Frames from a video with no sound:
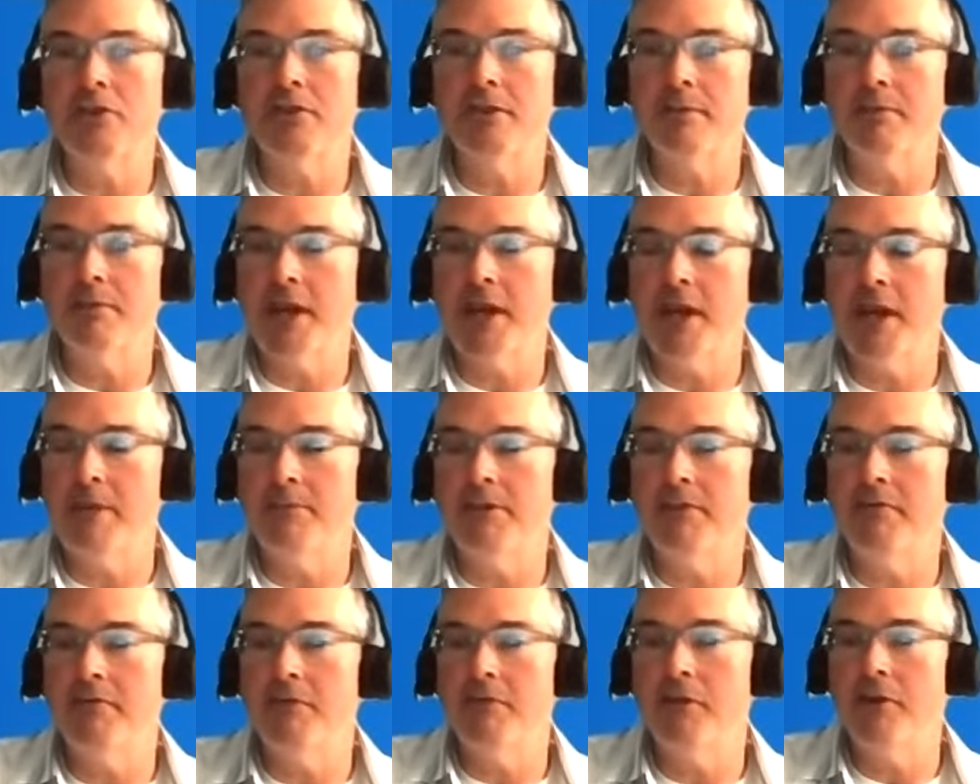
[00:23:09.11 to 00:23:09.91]

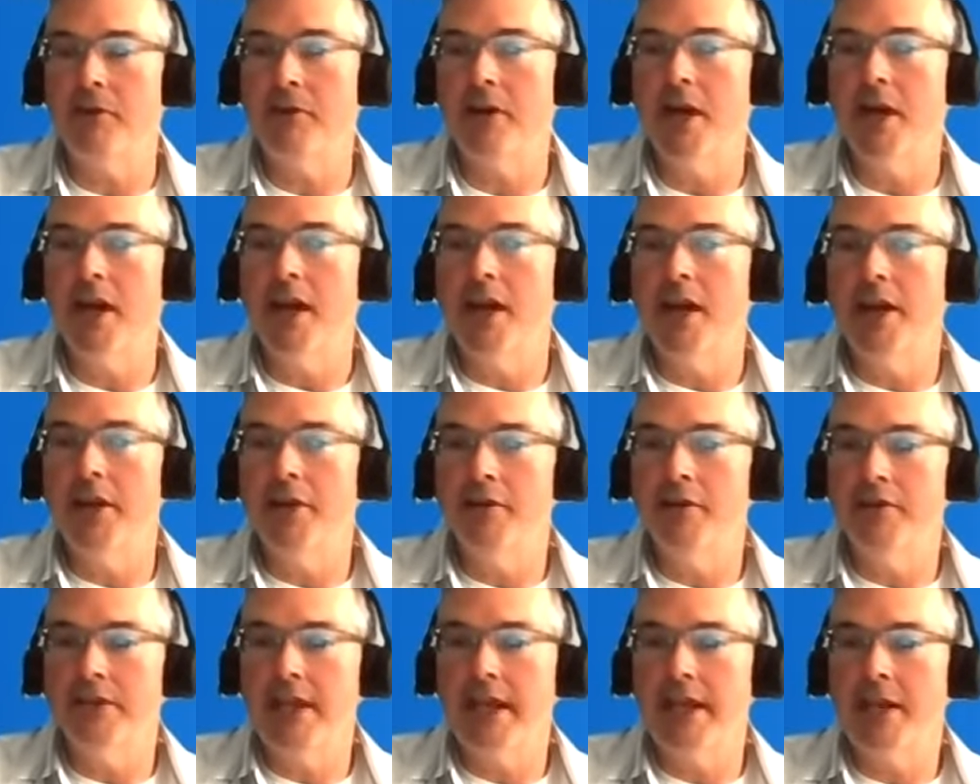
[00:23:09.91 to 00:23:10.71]
Sometimes if you're
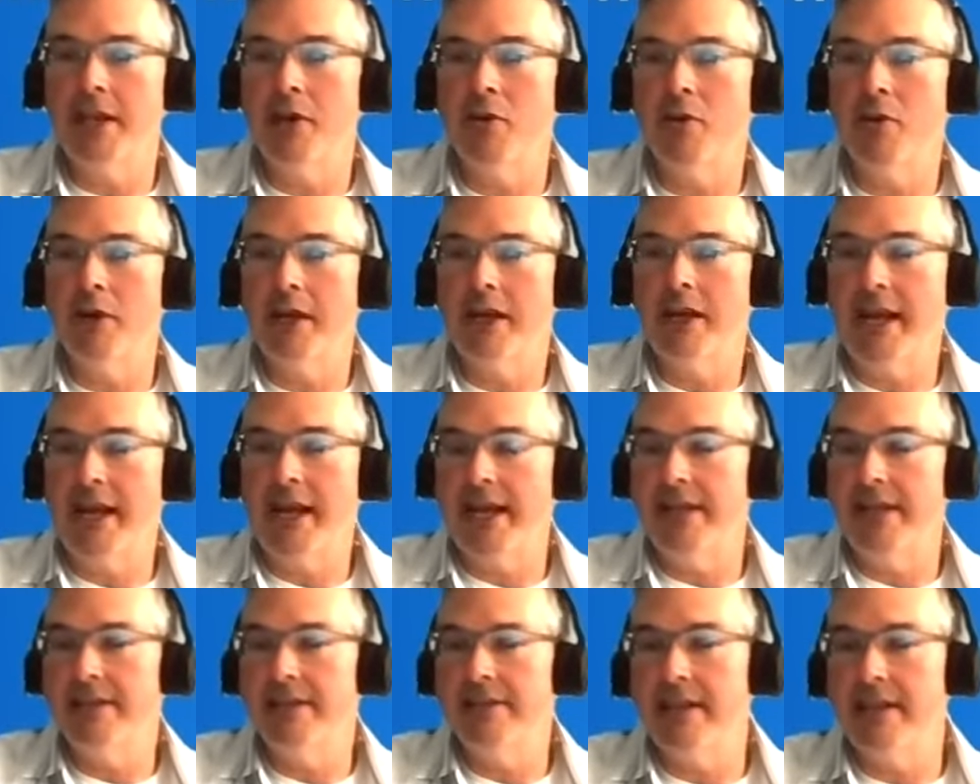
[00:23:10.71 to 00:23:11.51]
taking on a
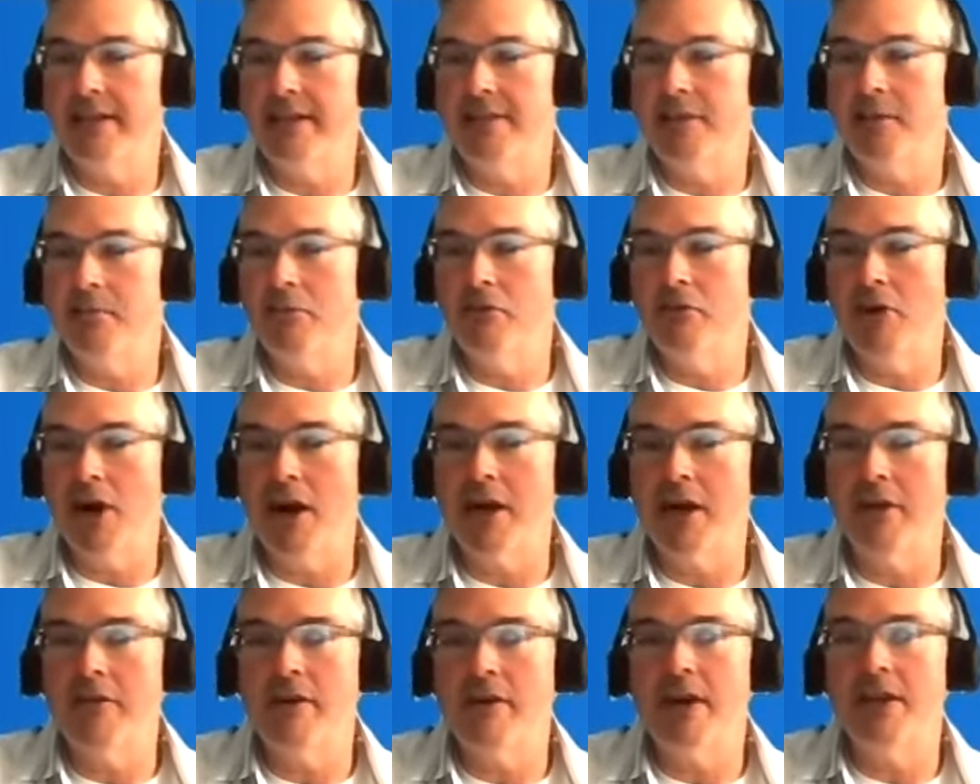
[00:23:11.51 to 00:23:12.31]
case that's in
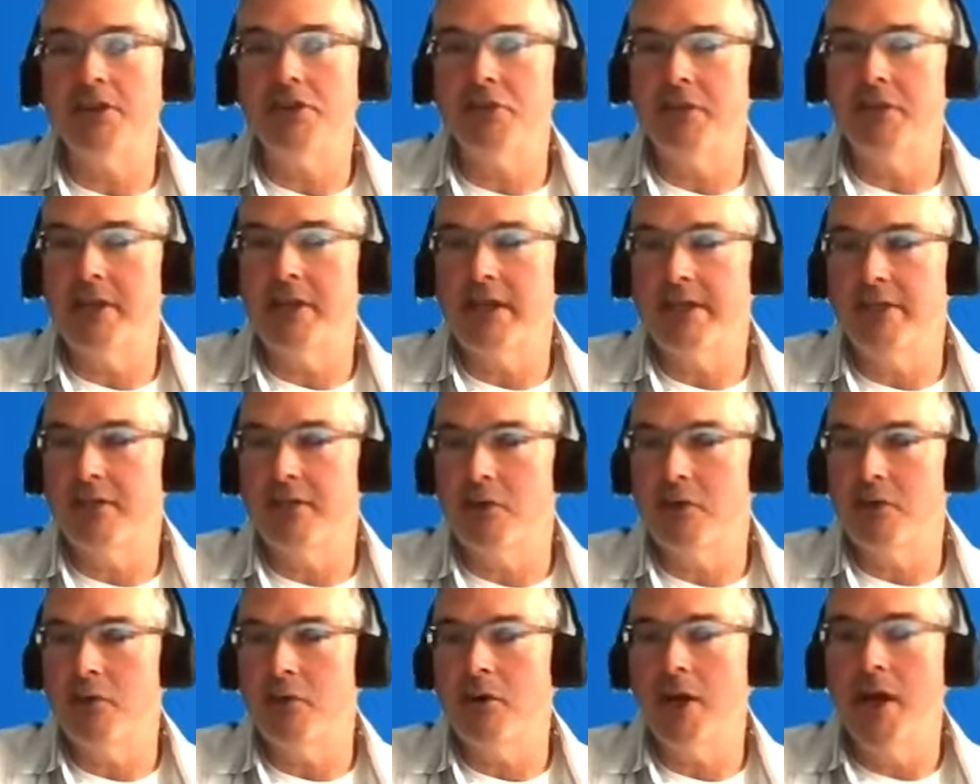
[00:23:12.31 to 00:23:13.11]
progress, you need
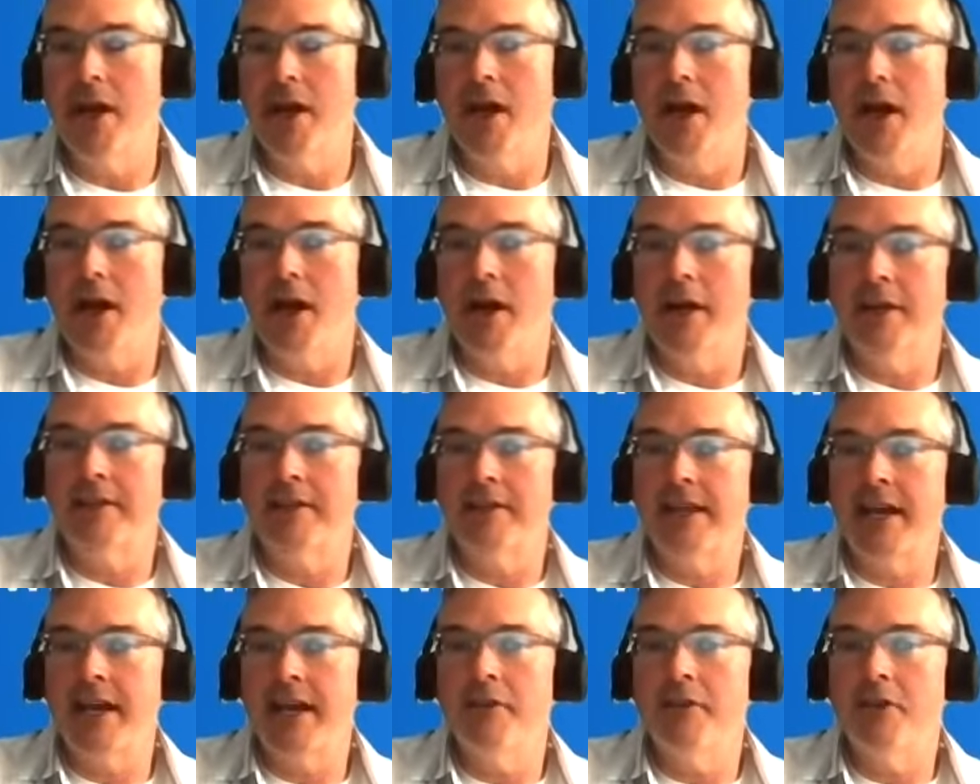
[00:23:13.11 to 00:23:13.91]
to
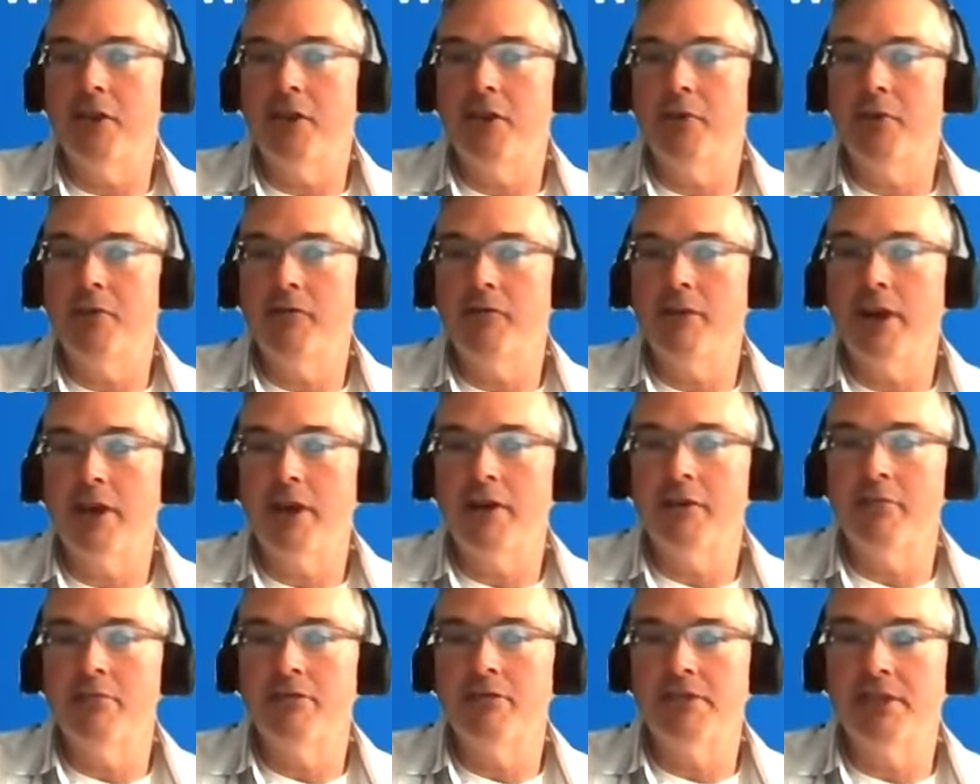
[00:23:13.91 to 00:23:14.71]
download the
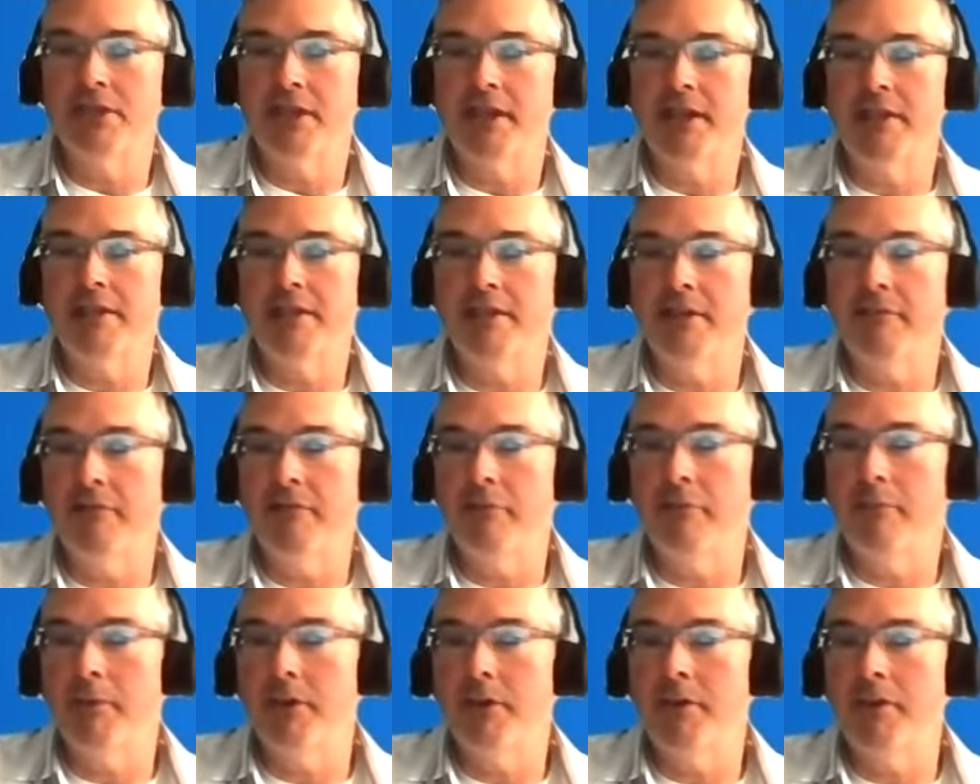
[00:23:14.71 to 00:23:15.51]
record of proceedings and
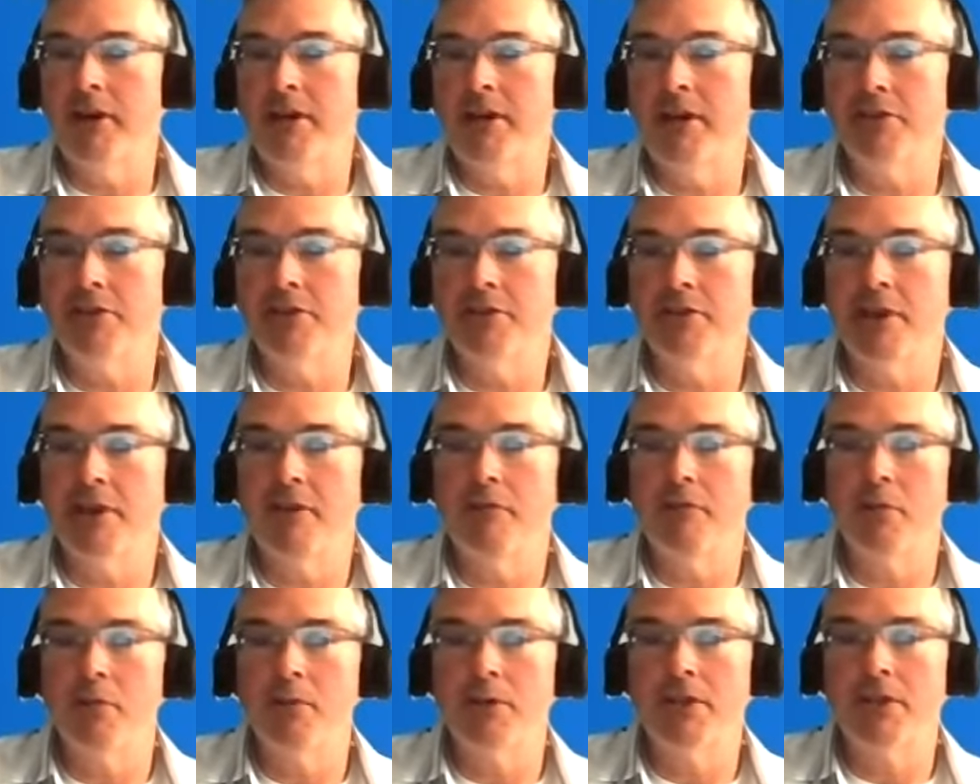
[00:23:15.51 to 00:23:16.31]
familiarize
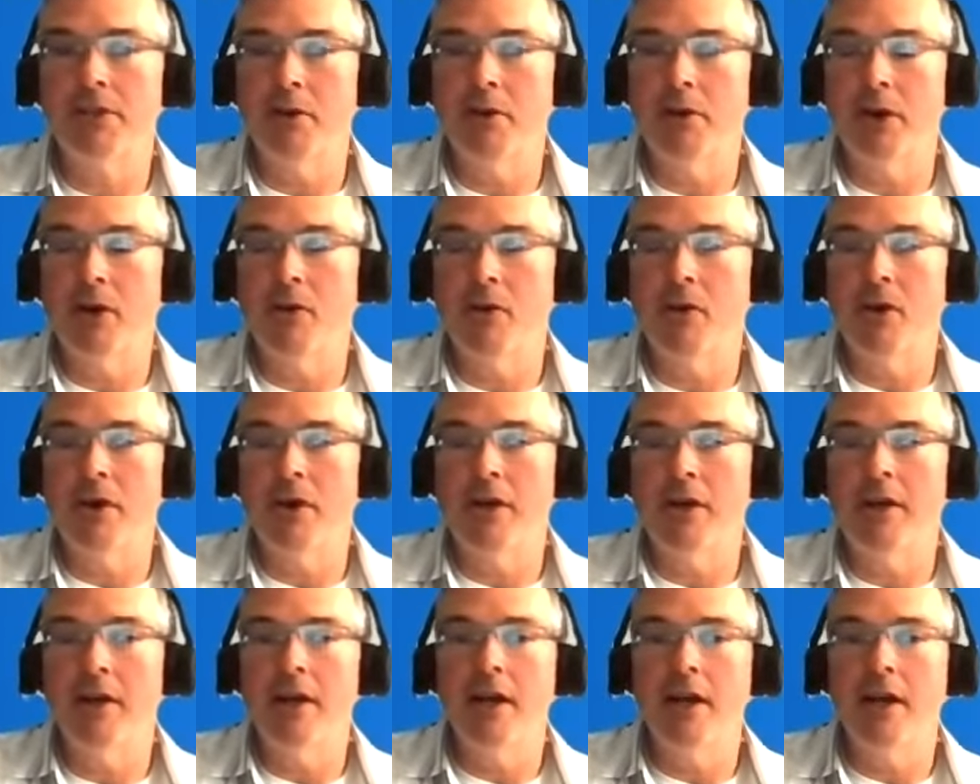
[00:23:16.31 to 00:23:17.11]
yourself with what's going on